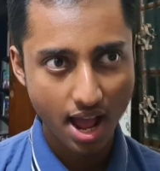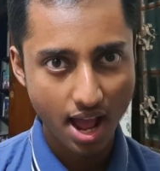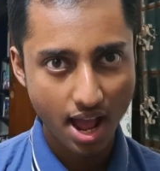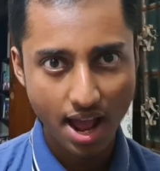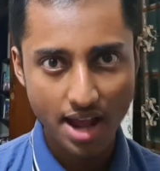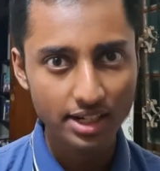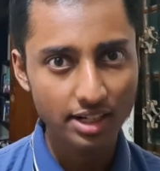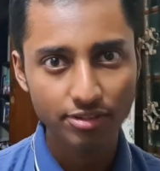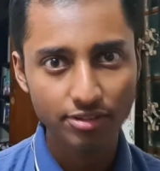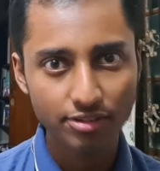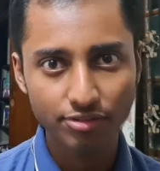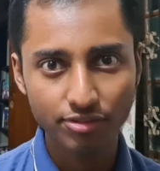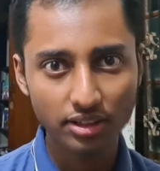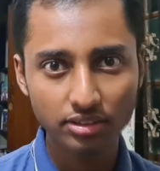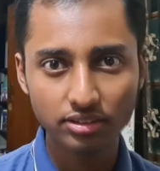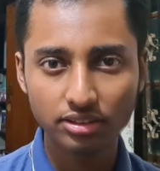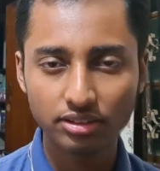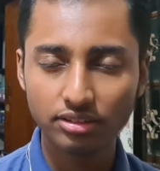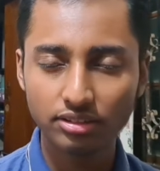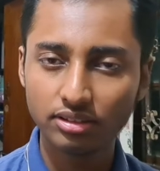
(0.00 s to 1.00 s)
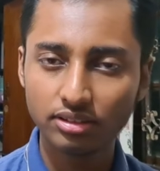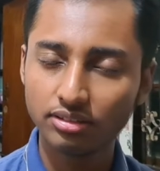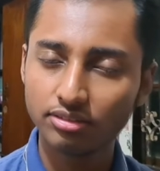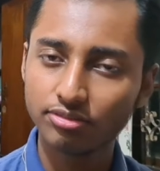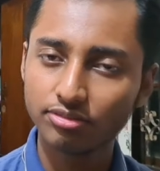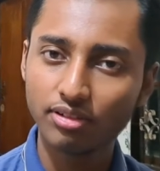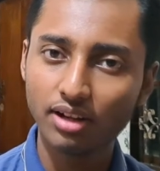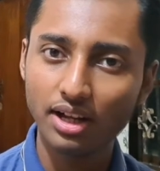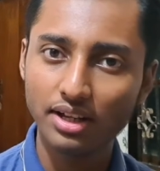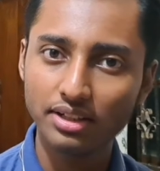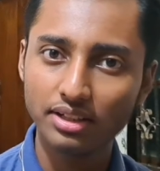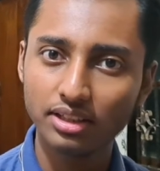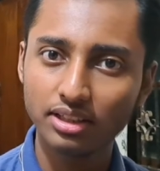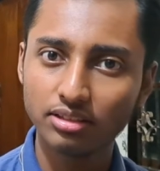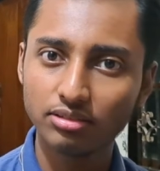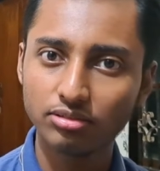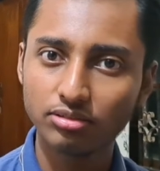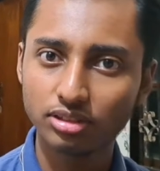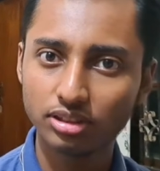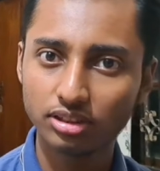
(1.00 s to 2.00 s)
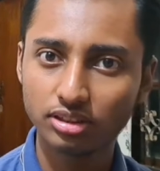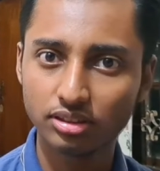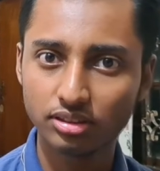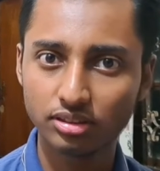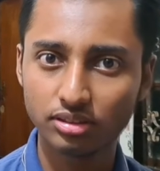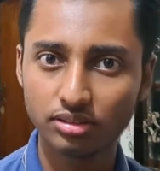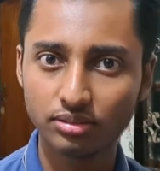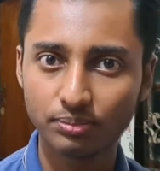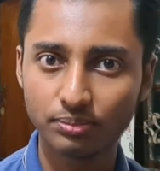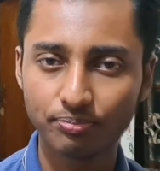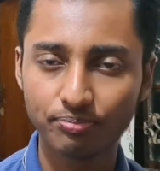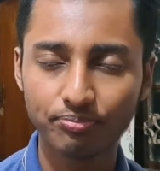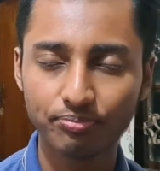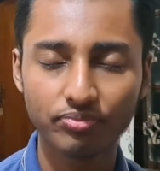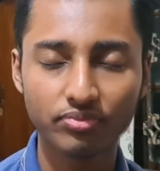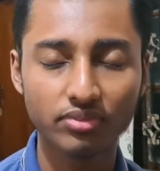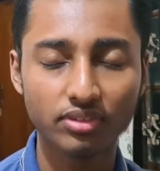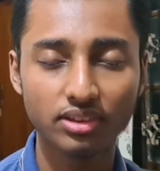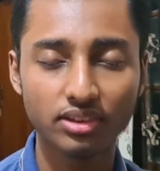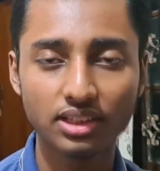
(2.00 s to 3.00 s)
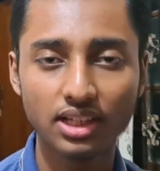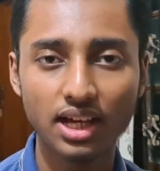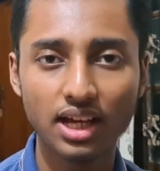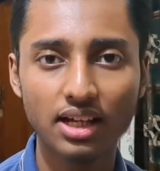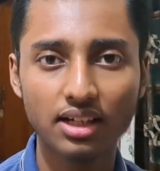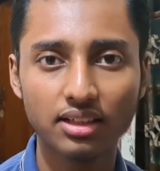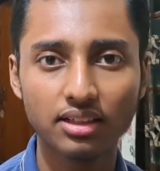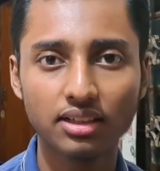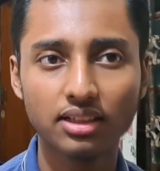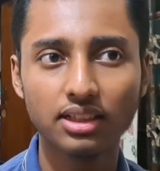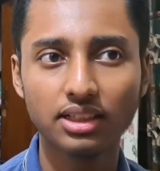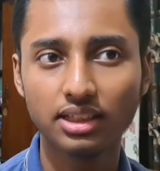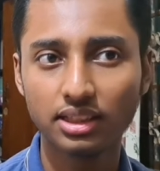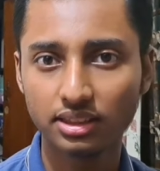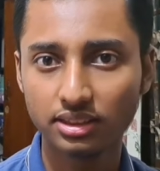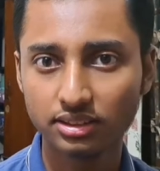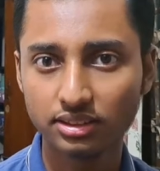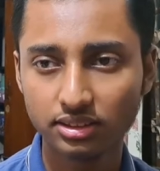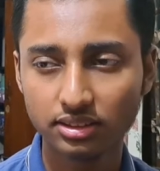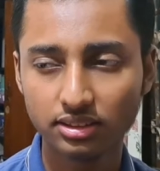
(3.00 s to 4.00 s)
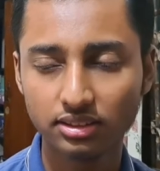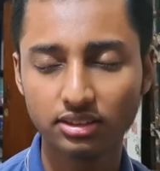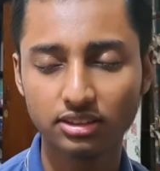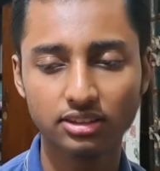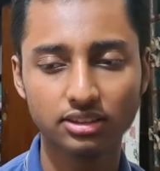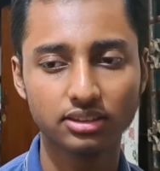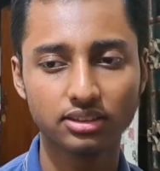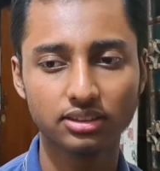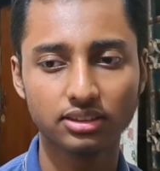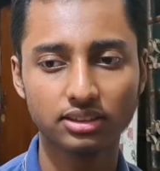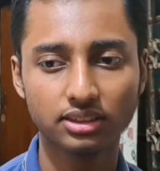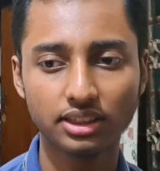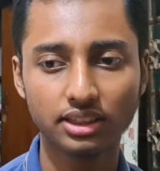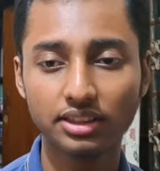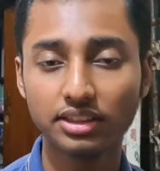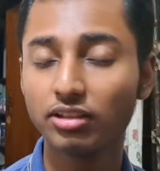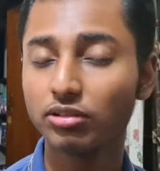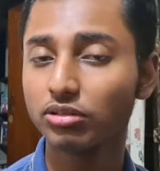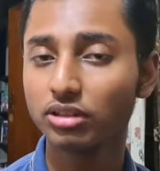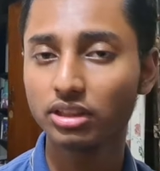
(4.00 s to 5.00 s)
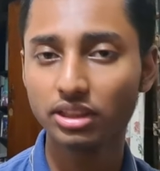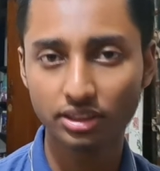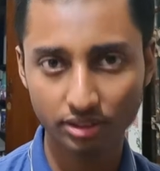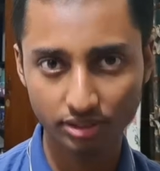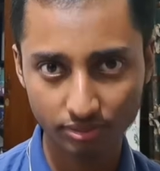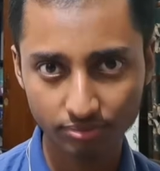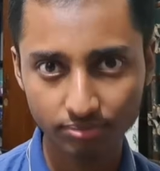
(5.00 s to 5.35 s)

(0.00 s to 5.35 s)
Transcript: and I find out that it got leaked.